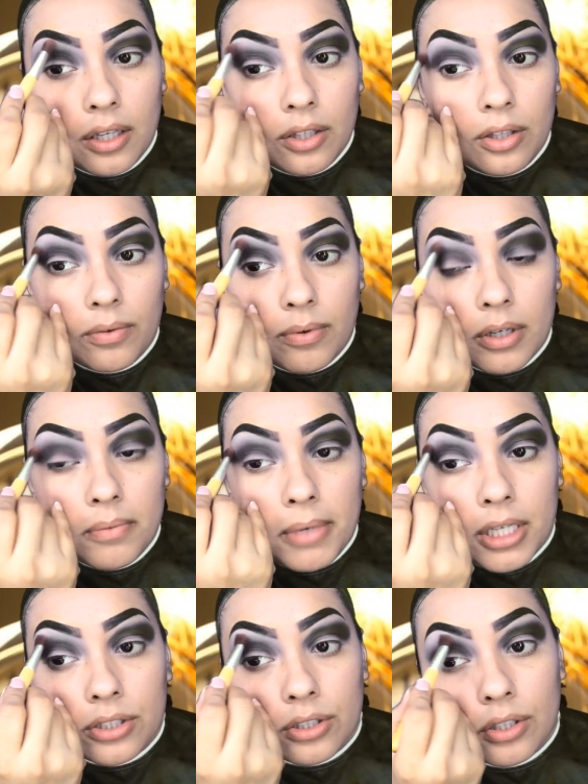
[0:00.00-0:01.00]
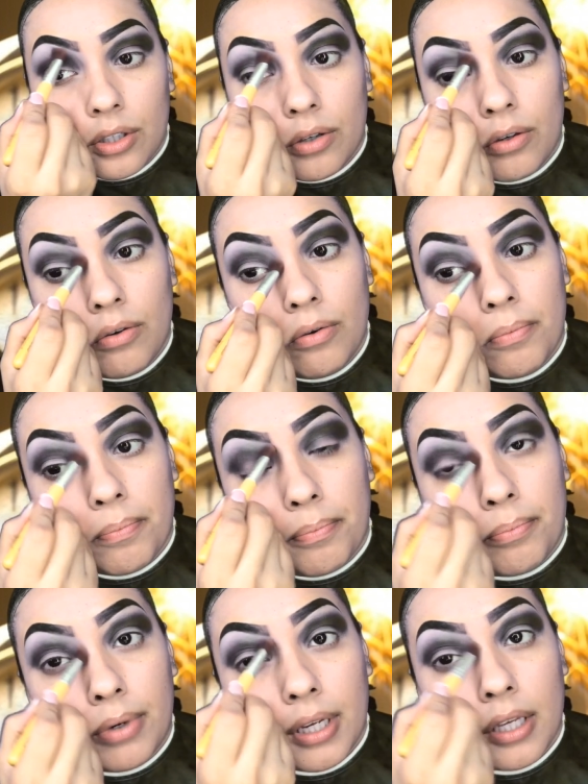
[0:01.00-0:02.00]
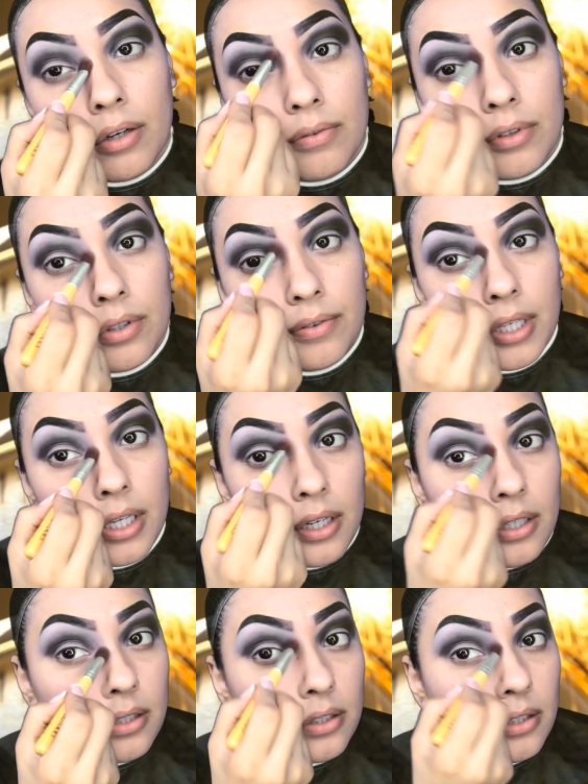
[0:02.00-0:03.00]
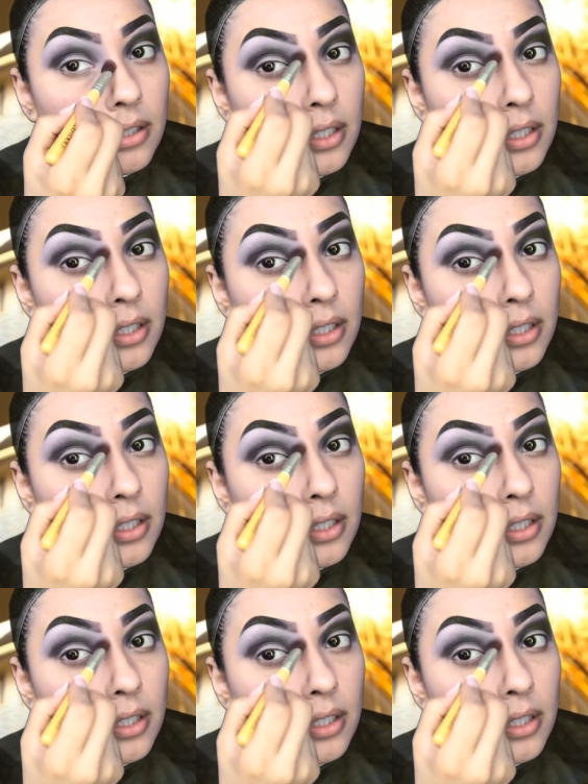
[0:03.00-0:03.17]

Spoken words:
you want to make sure you bring it over here